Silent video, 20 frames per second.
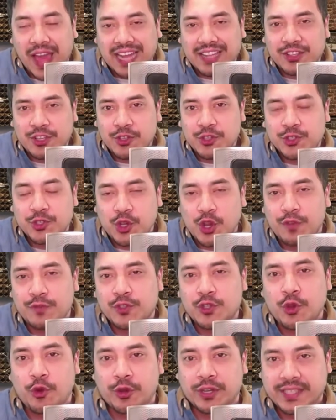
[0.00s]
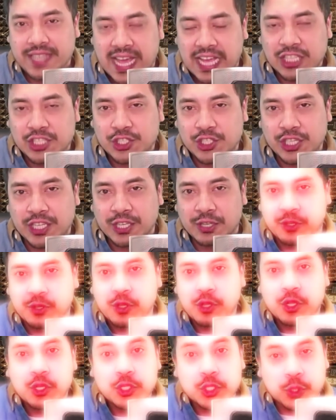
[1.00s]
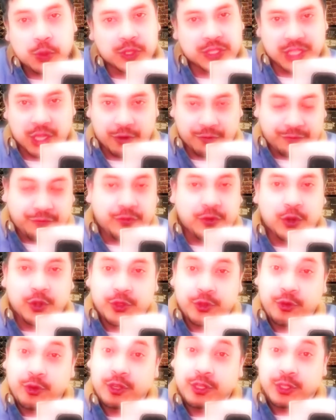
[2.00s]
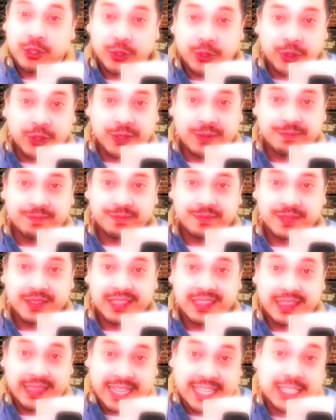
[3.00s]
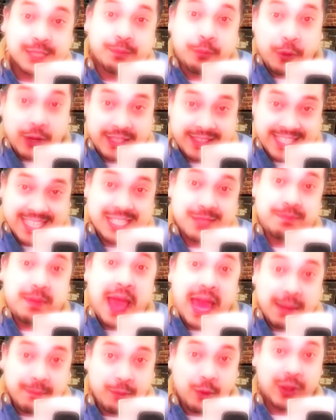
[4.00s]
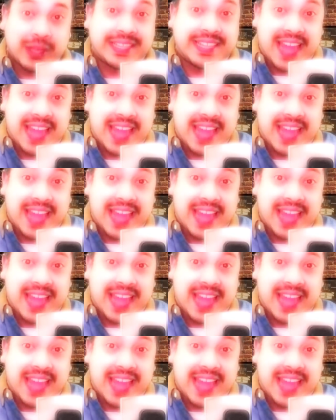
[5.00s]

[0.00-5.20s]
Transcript: that deserves your attention. So without further ado, let's break this bad boy